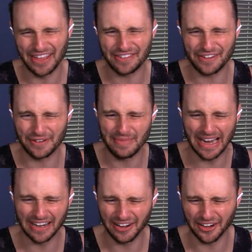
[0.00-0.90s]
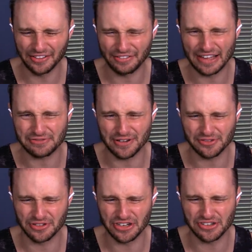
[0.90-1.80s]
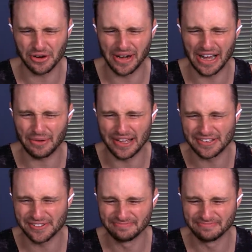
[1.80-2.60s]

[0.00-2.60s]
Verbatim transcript: Even if I'm making an ugly face, Russell, just show it anyways.